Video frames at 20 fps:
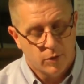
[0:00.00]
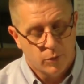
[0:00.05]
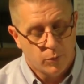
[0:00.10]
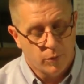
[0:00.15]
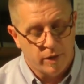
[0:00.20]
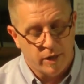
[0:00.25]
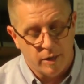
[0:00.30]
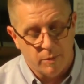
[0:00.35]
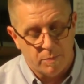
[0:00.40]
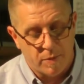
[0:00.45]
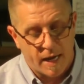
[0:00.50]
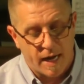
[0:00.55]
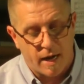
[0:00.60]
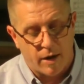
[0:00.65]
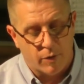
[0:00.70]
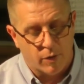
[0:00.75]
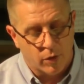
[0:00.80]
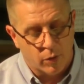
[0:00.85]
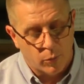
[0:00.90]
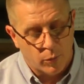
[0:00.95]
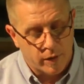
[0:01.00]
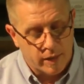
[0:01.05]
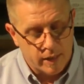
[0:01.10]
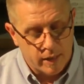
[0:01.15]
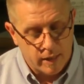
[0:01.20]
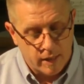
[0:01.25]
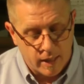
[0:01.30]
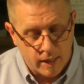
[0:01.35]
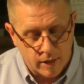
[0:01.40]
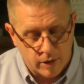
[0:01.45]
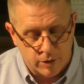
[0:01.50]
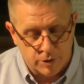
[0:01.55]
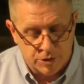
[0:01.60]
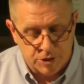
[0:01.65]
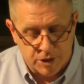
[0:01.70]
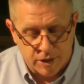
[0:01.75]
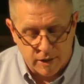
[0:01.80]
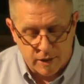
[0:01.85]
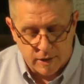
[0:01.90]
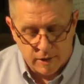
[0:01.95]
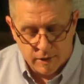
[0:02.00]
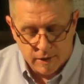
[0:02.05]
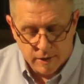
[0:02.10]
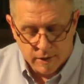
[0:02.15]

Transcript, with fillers: we need power, we need energy.